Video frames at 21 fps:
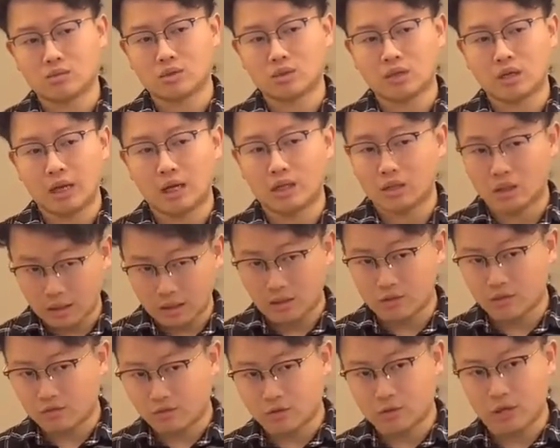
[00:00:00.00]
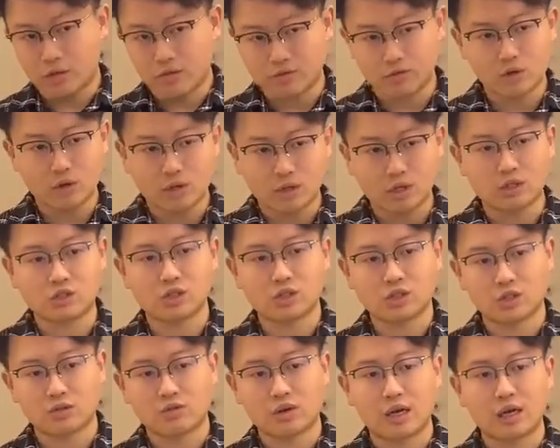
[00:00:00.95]
And if you're
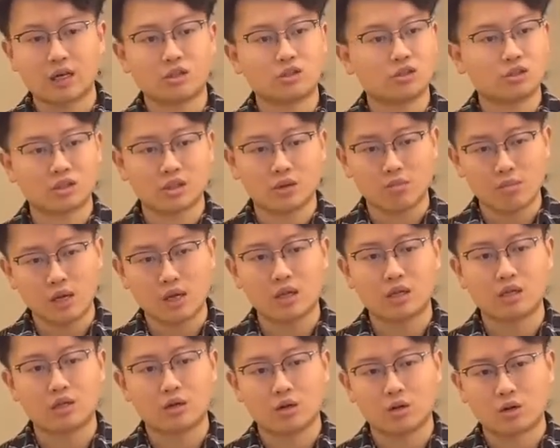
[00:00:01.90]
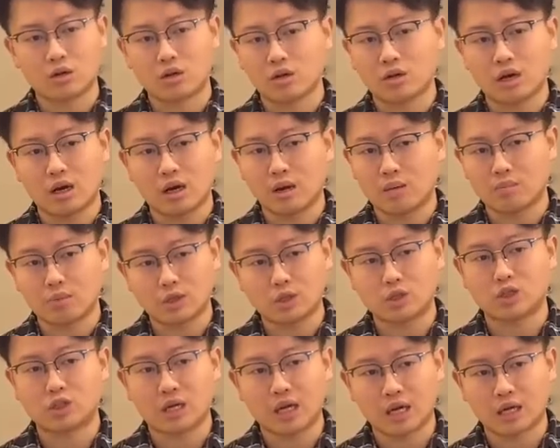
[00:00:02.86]
interested, right, to submit your
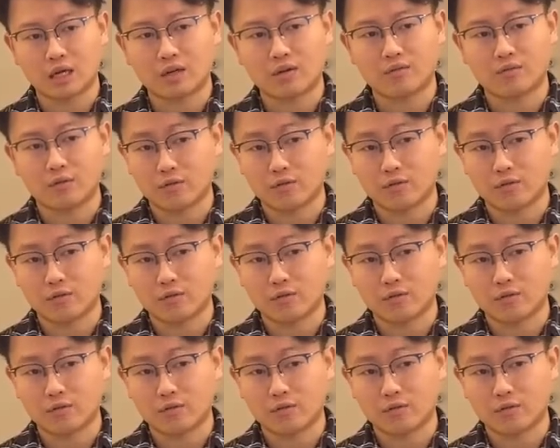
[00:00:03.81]
pitch deck for